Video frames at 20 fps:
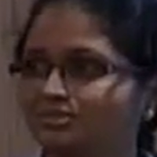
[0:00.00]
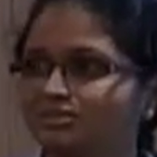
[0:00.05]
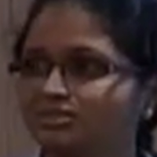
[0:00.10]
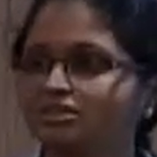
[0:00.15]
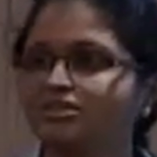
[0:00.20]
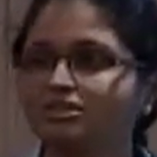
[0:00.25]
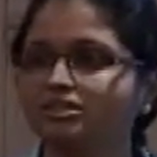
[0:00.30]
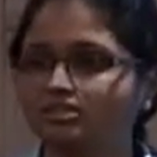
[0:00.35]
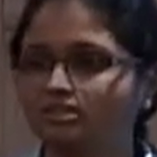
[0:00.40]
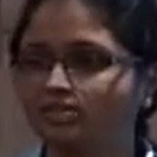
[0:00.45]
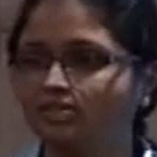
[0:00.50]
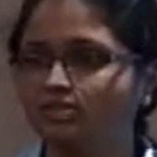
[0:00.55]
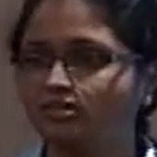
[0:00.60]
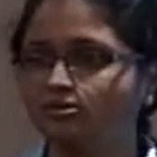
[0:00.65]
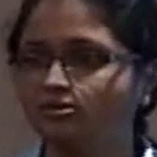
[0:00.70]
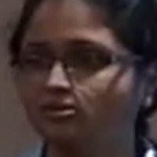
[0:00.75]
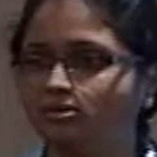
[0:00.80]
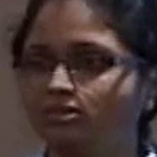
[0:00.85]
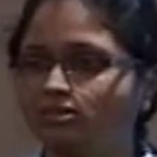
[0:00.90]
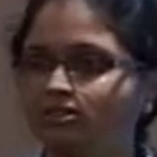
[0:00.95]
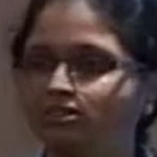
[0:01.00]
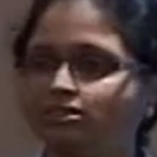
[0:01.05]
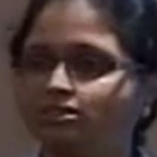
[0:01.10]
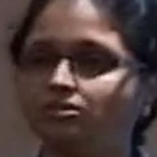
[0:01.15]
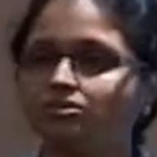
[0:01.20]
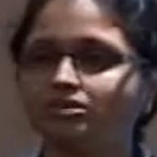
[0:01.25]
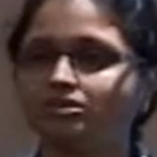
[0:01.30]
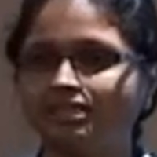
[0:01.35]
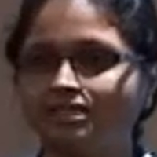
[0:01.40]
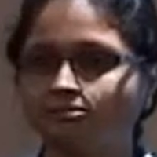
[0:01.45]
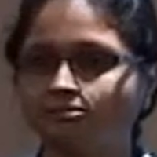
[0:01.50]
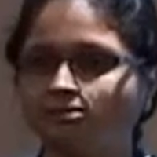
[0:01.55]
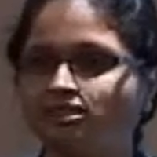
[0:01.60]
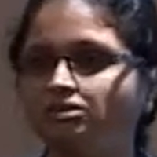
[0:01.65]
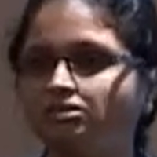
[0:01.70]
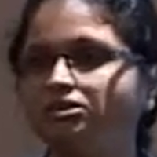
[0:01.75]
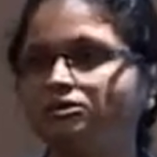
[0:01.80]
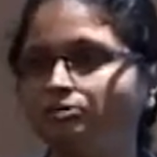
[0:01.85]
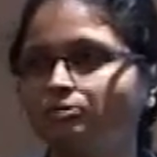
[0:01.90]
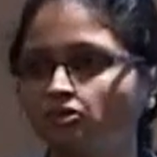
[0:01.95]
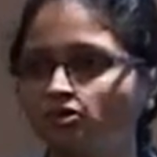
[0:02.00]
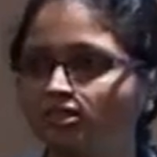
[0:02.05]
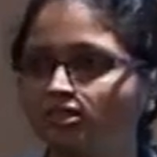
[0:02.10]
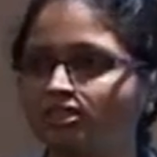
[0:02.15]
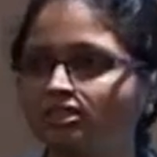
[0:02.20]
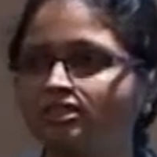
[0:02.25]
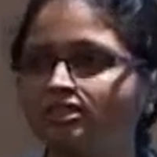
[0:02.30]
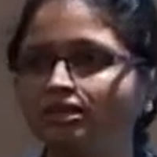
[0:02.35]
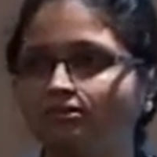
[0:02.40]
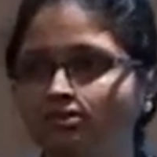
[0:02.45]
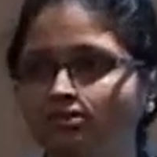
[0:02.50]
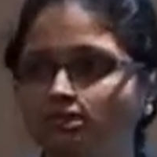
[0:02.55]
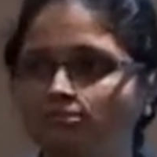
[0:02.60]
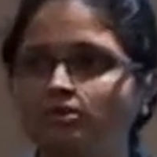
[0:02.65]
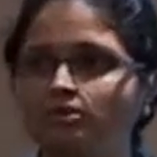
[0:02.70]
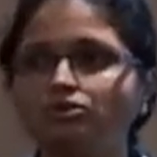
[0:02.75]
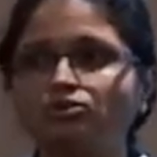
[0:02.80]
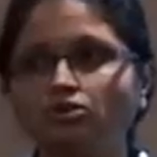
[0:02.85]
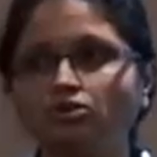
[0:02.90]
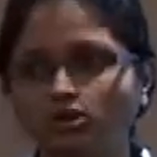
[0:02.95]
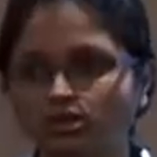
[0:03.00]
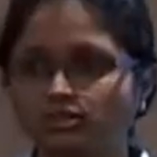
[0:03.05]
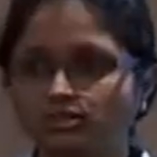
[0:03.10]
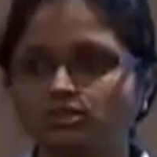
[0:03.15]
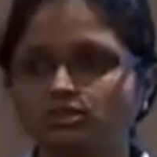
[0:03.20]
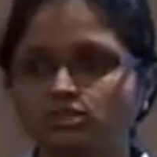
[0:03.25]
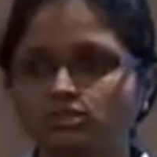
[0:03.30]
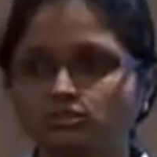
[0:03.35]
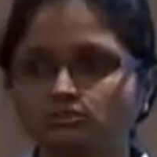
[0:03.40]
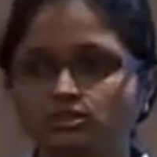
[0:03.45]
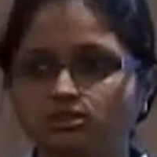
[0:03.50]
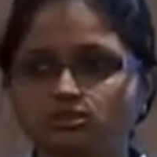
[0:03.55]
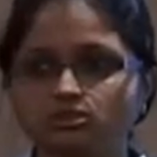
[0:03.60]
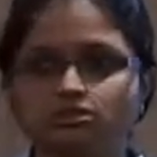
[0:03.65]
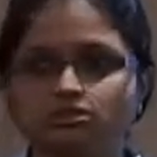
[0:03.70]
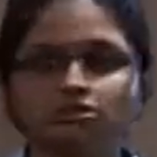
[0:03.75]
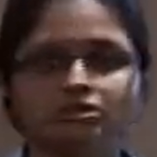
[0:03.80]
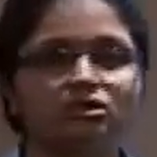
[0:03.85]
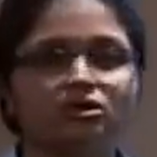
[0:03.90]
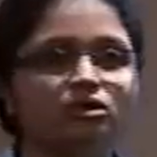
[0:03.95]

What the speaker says: General availability. That means the product is available to all customers.